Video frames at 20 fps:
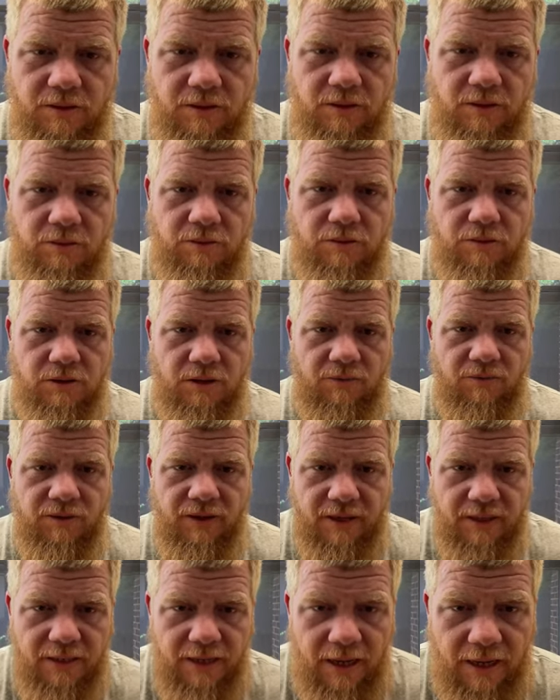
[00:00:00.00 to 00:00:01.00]
you know stuff
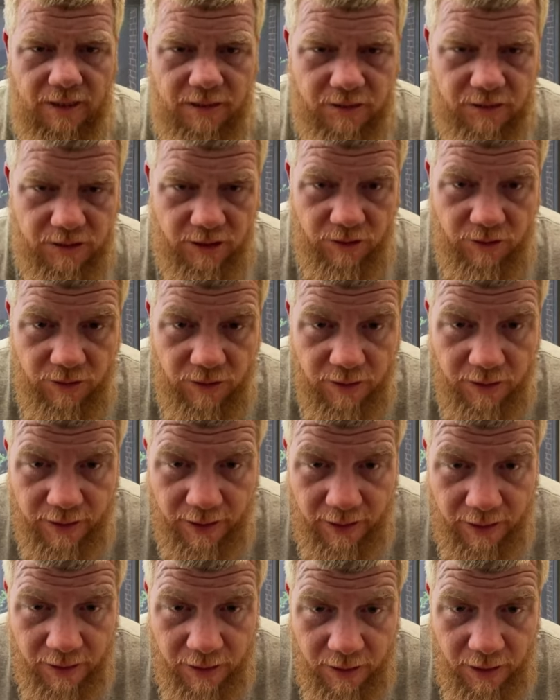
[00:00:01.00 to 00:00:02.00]
like that so
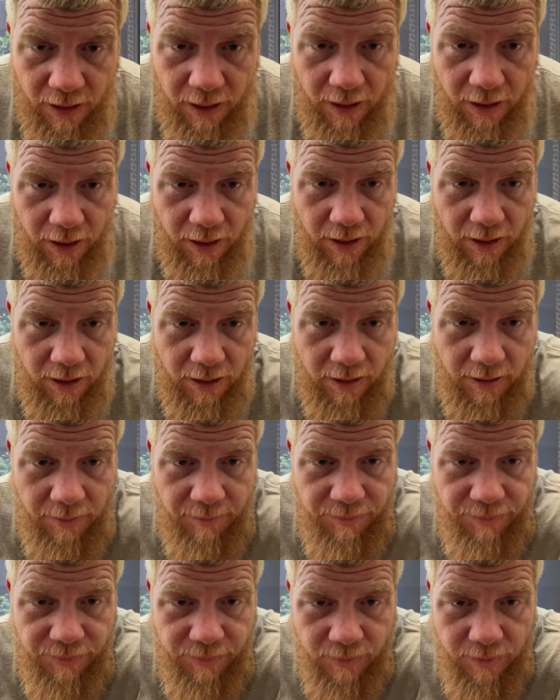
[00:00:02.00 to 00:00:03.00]
okay
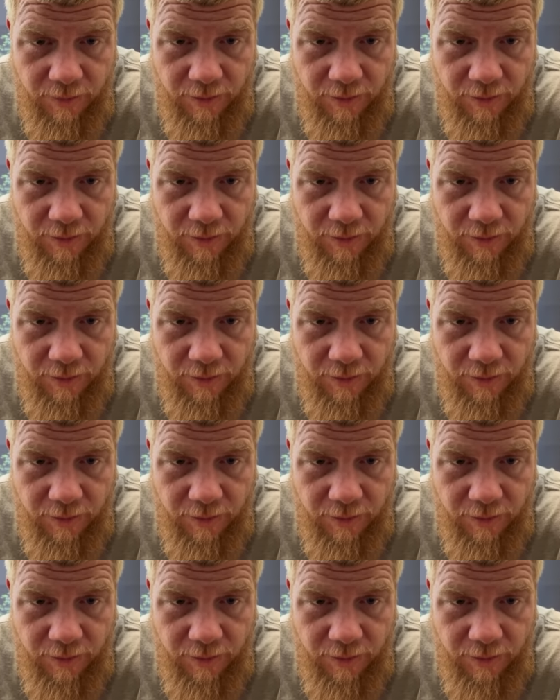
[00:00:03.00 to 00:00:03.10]
um,